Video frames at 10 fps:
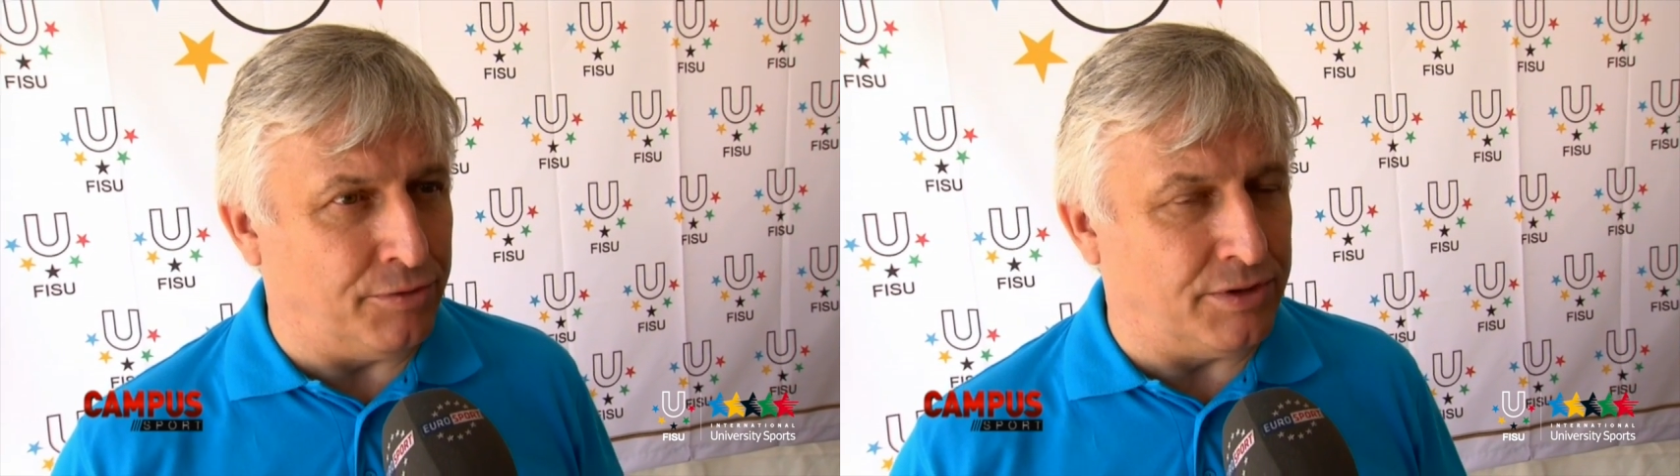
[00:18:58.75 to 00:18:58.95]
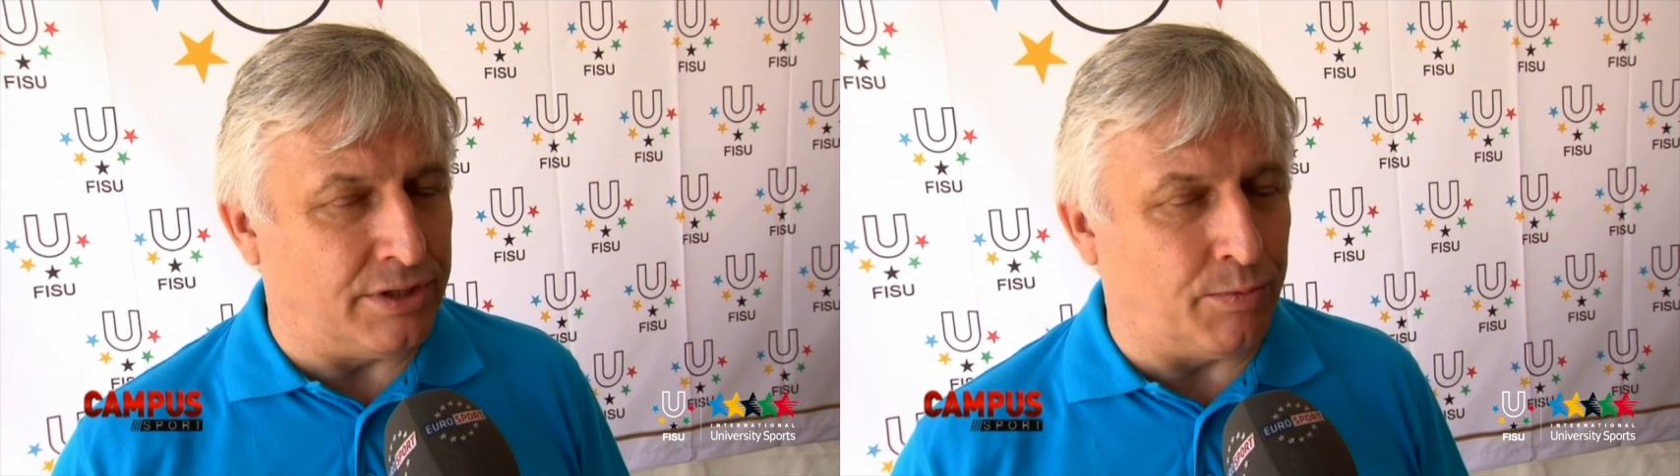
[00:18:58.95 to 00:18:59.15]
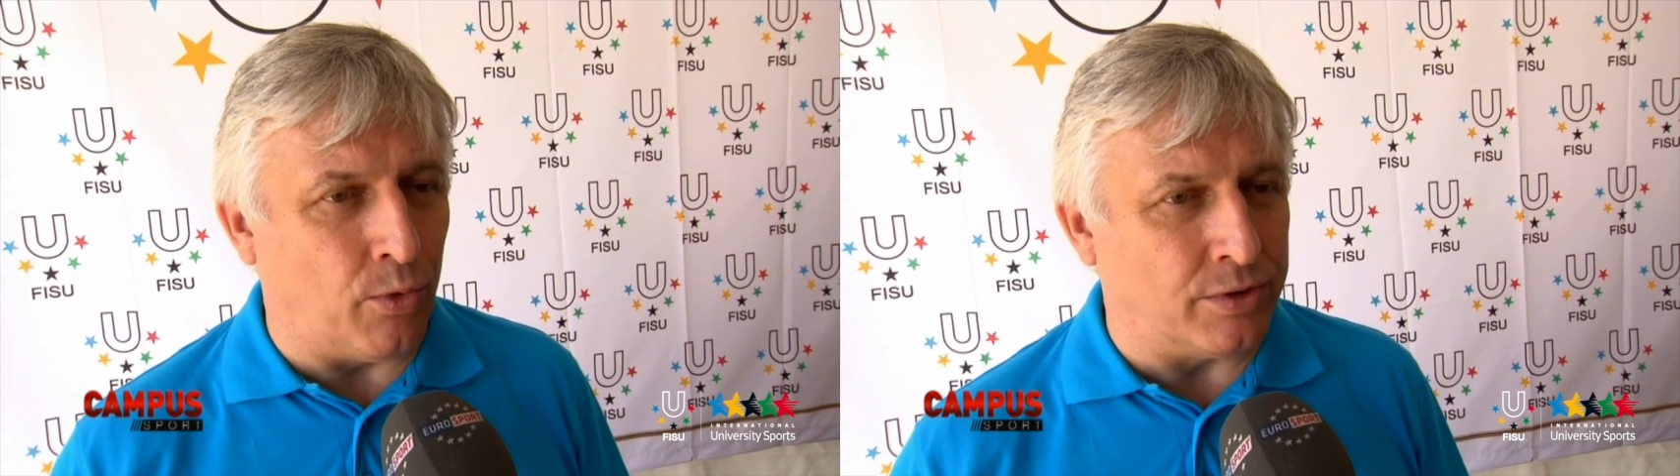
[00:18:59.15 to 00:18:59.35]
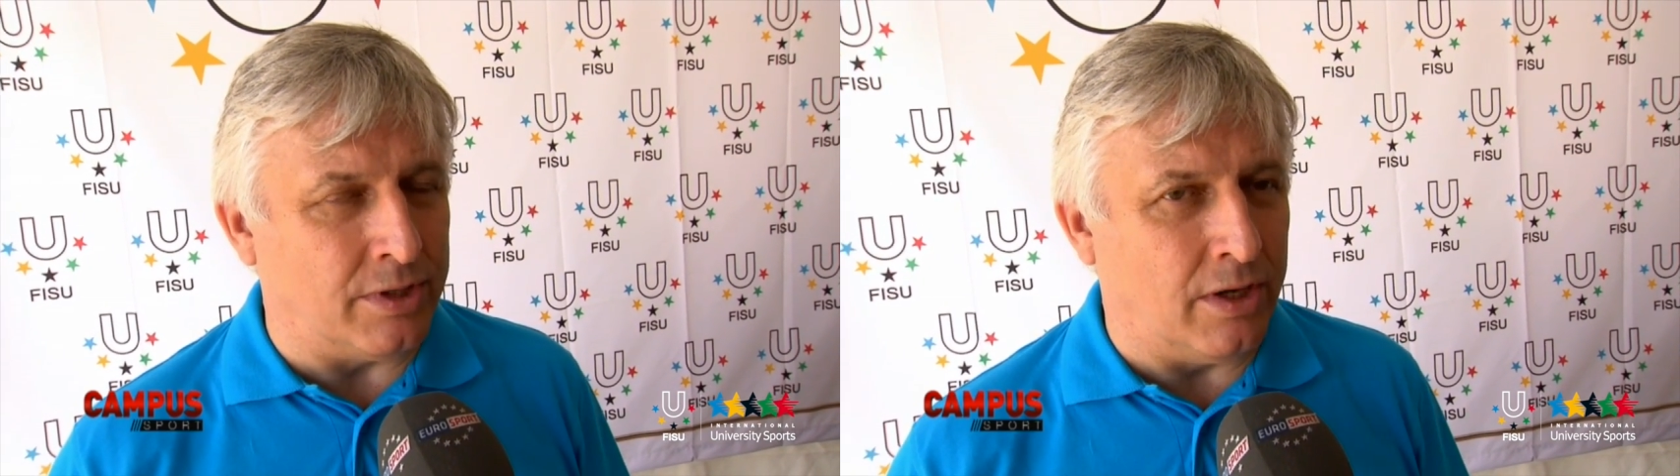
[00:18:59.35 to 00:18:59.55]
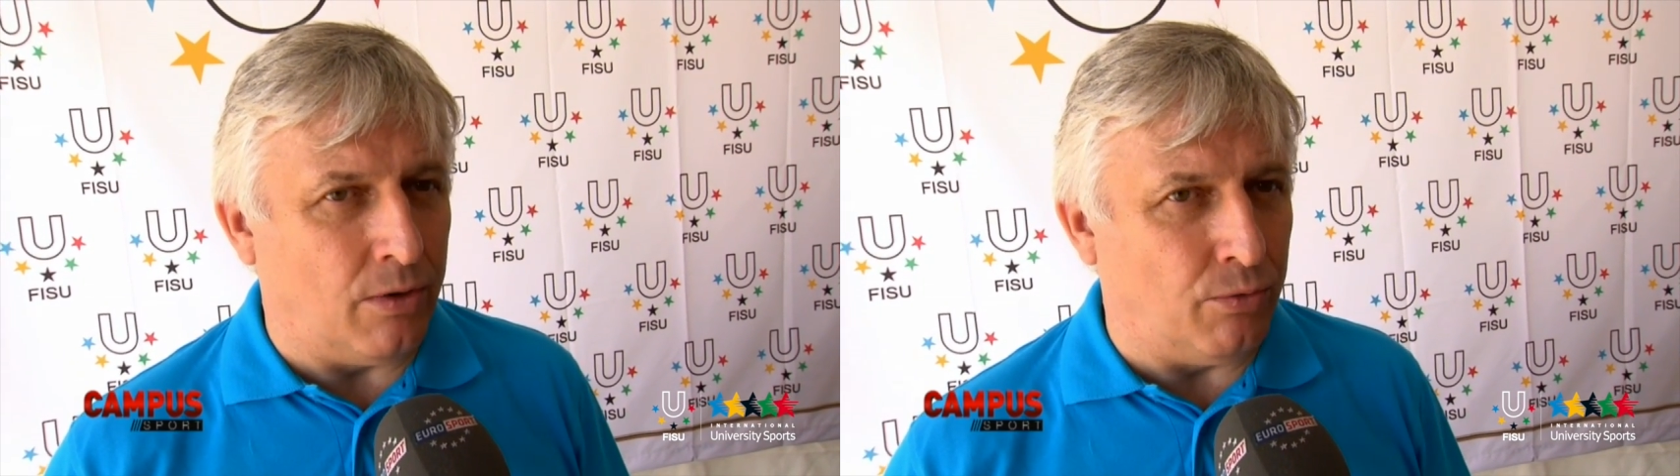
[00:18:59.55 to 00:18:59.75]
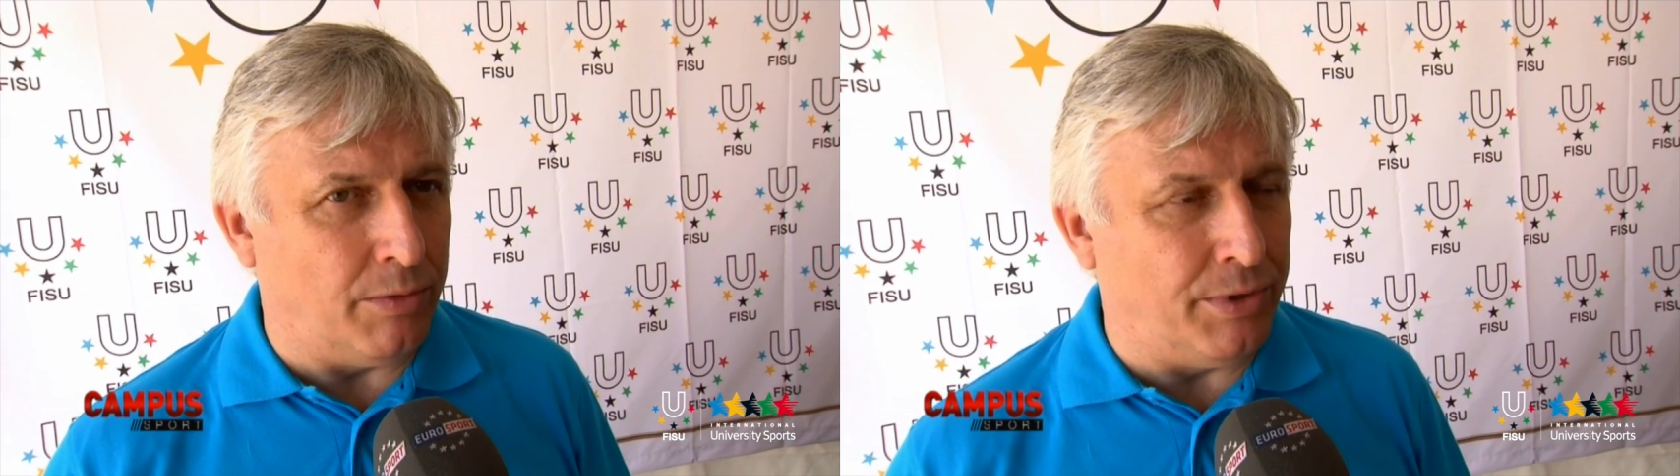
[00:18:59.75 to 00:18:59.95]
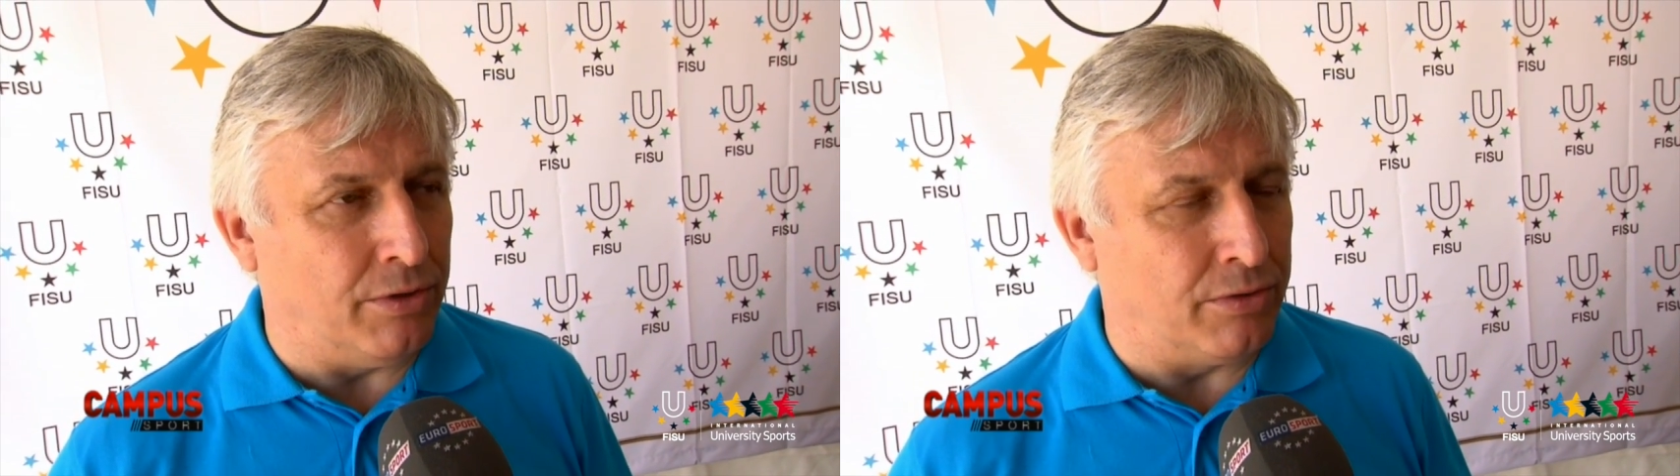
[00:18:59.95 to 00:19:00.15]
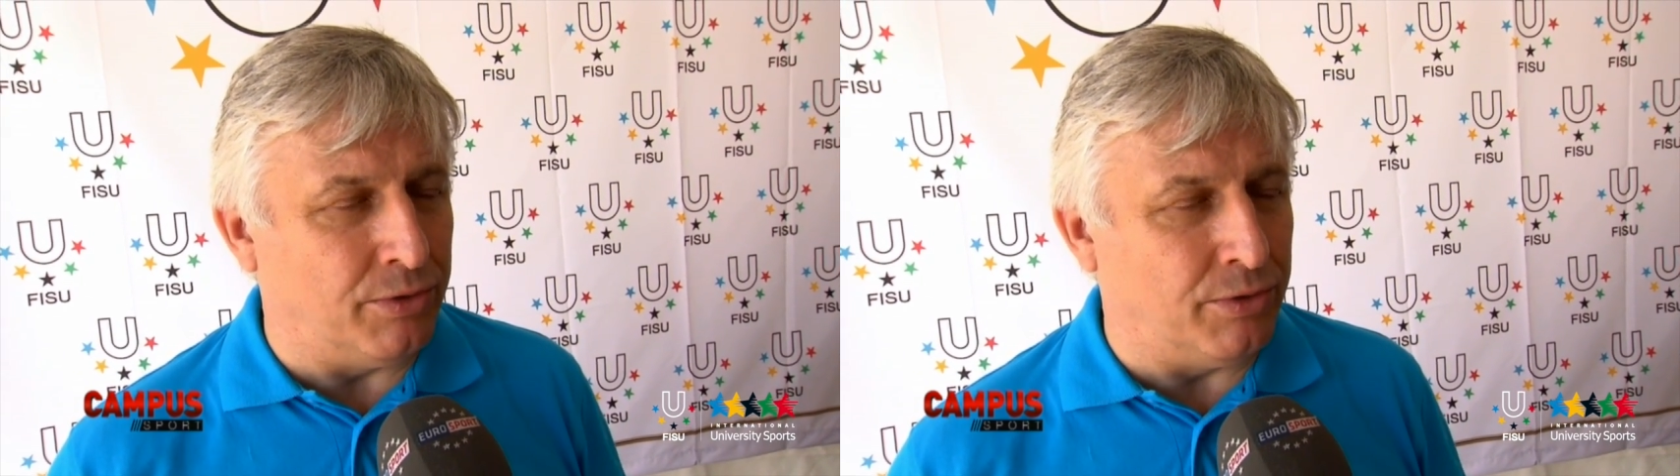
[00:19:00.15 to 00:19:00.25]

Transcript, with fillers: University Sports will be the